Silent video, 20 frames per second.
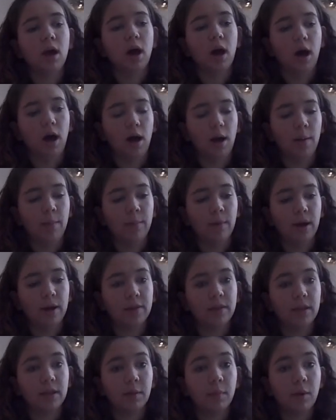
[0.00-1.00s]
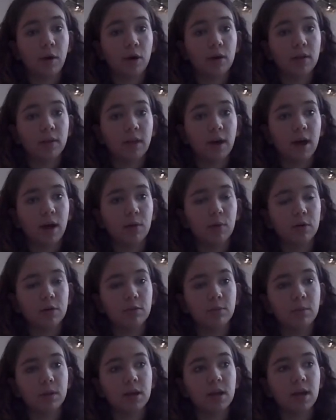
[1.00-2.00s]
Um, I think part of that was
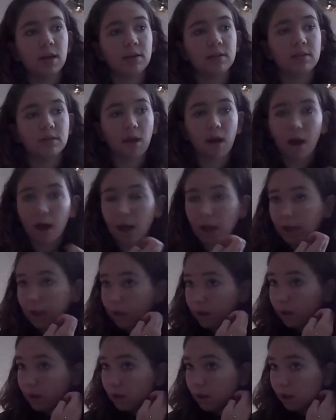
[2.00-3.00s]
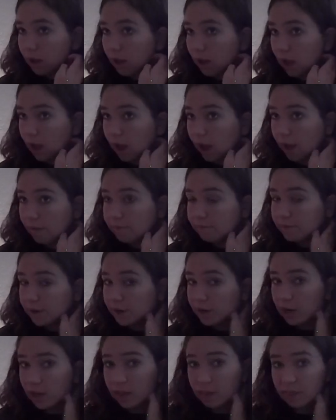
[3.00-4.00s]
because I am
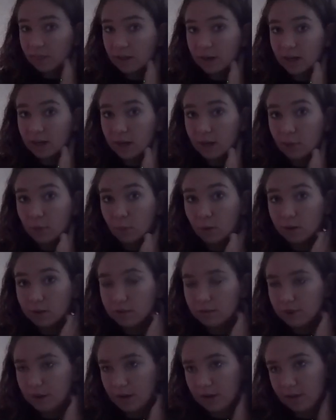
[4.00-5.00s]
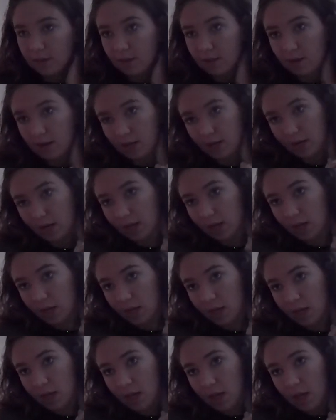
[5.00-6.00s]
very athletic, I was very athletic,
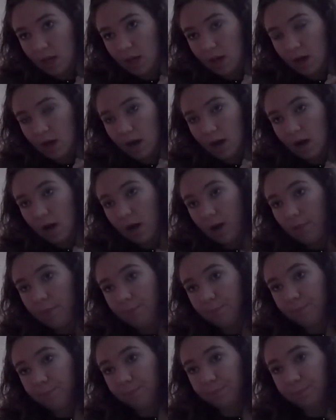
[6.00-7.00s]
um,